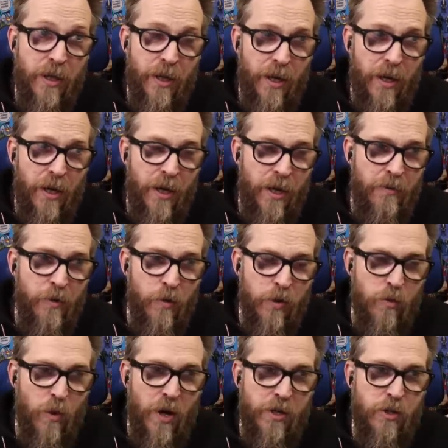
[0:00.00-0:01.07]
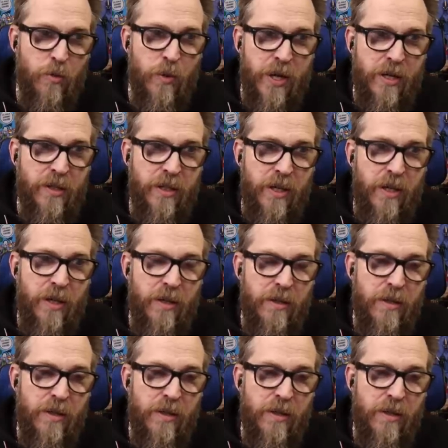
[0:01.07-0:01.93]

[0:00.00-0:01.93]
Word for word: if it was watched weekly.